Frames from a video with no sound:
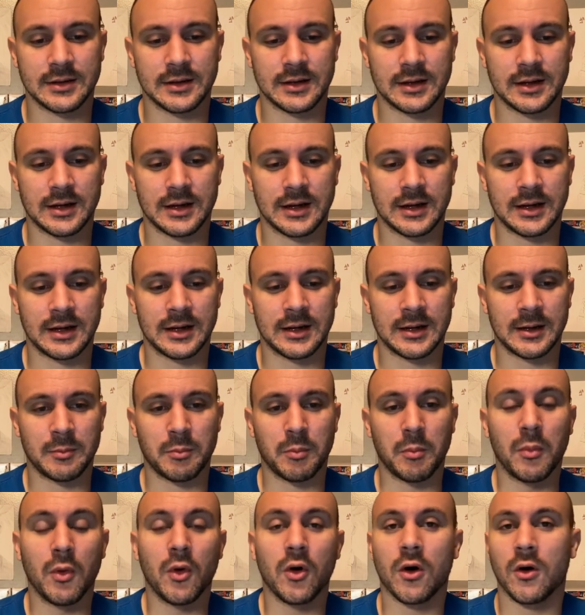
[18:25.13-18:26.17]

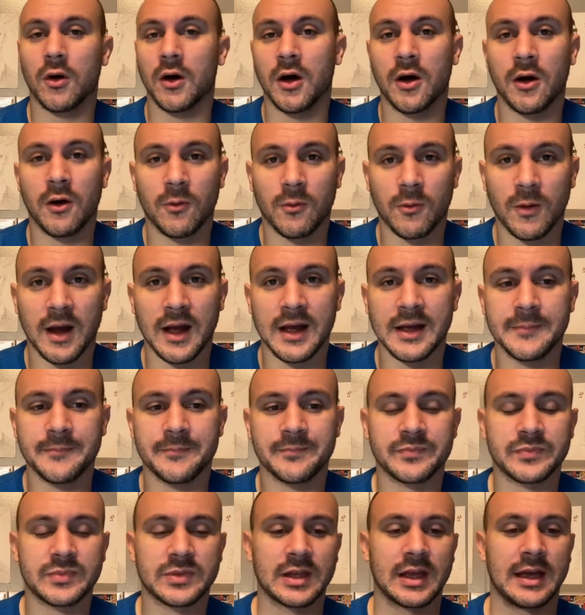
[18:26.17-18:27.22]
Moro, right?
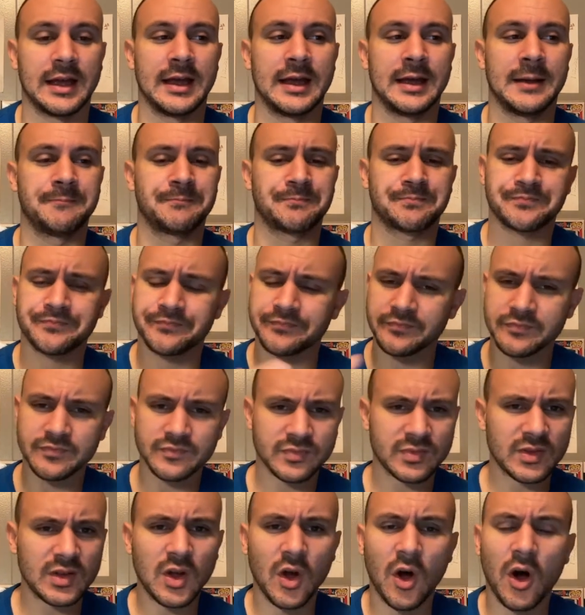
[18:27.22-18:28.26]
And
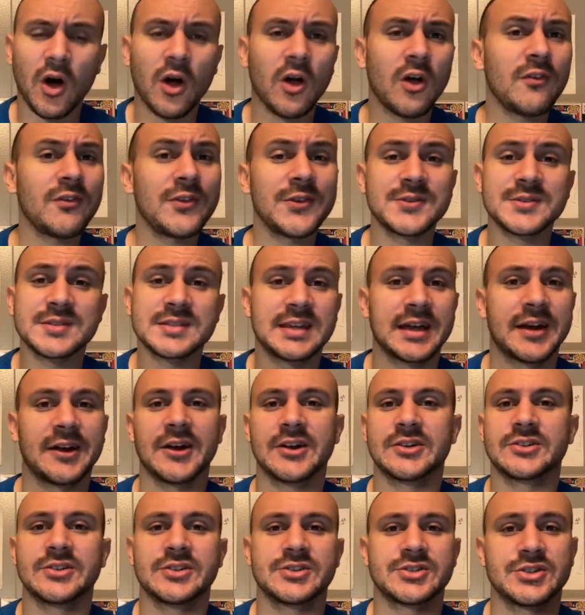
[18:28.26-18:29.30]
all of those
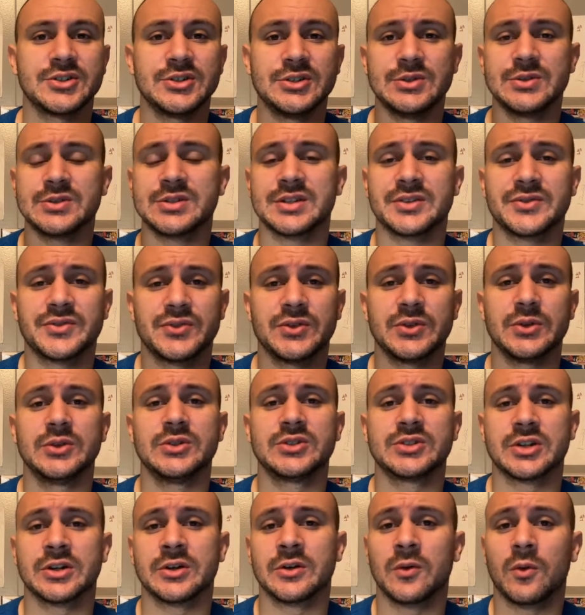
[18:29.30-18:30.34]
characters are using
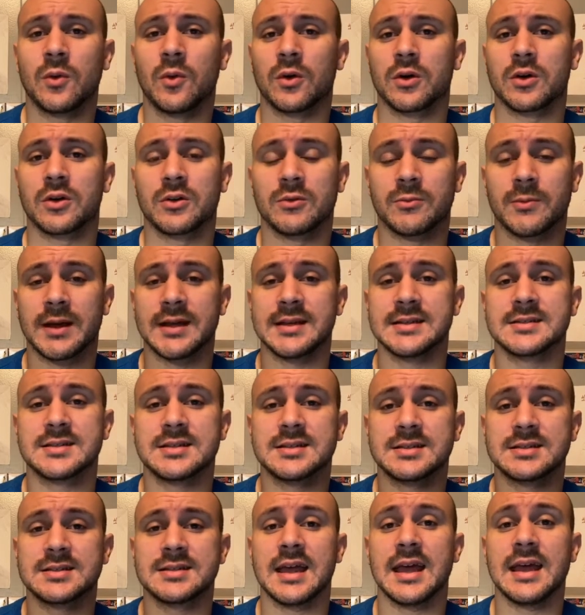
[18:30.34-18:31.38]
fusion in order to raise the
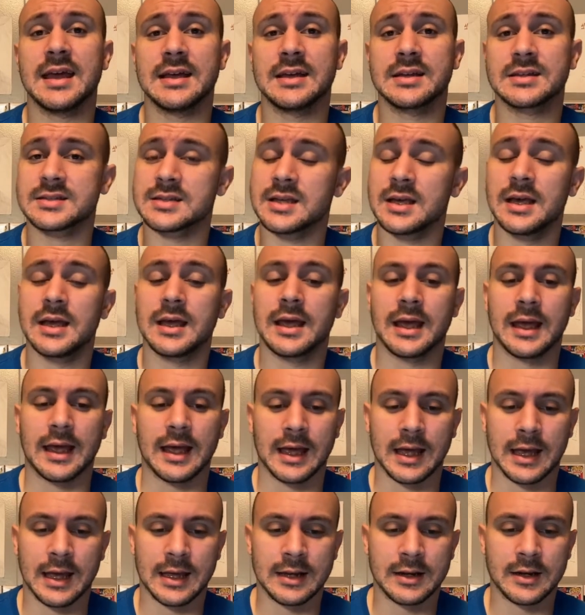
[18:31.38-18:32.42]
stakes,
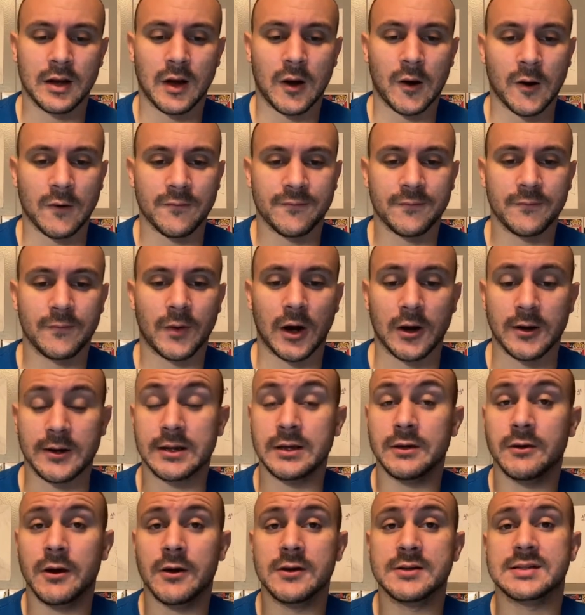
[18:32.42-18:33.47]
and our
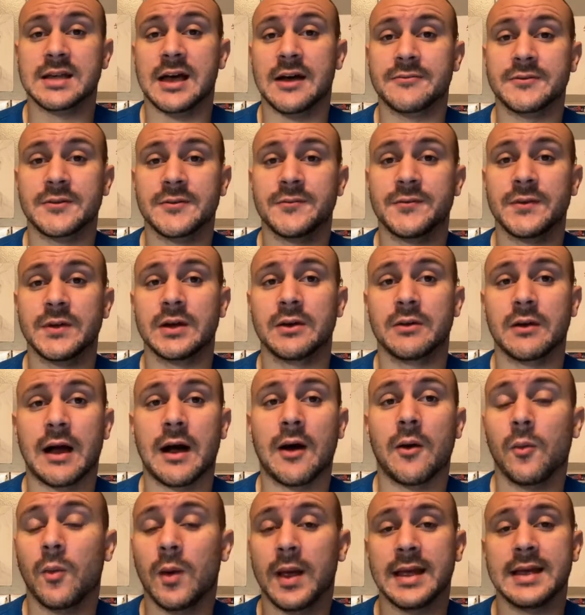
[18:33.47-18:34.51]
heroes have to figure
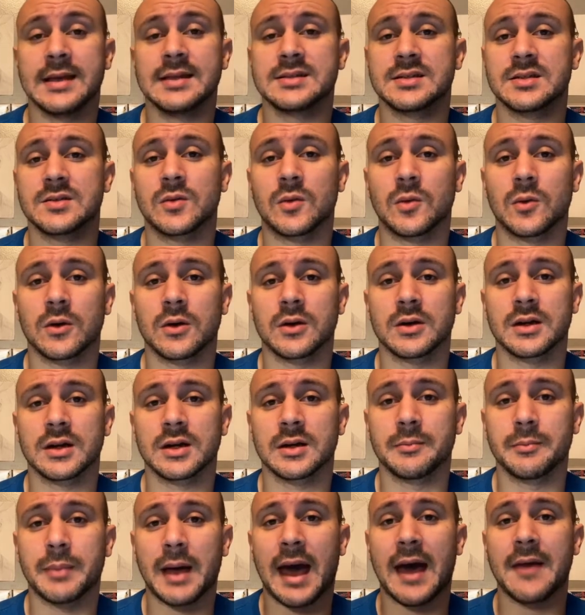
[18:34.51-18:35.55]
out ways in order to
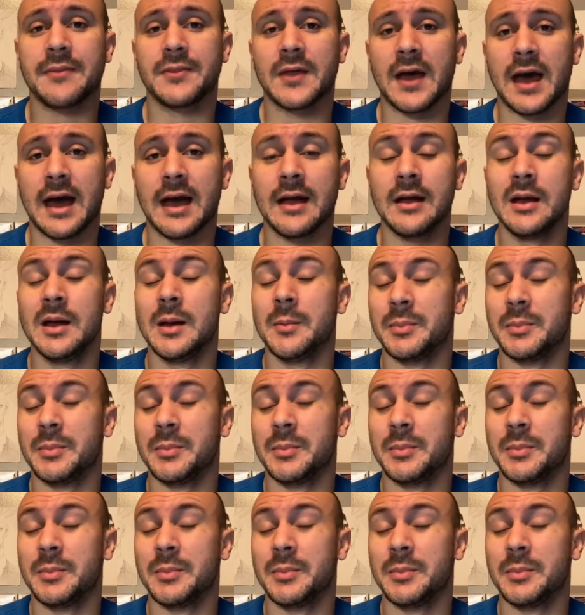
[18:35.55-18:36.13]
combat that.